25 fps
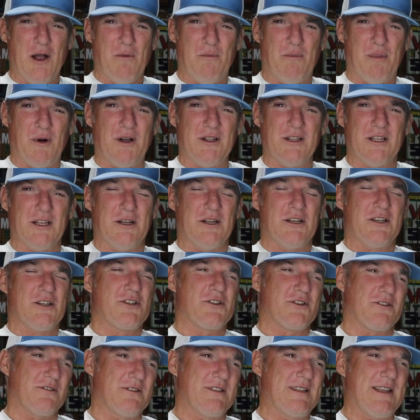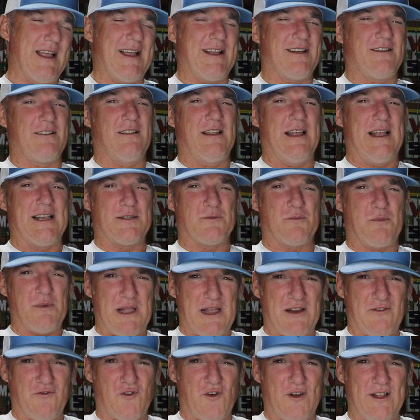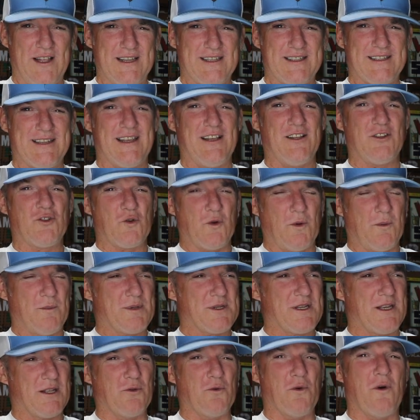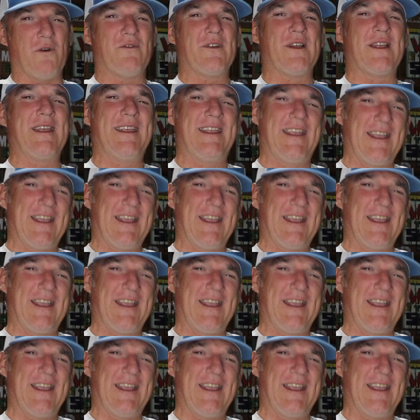But Sterling Tackle has Black Friday sale, 20% off.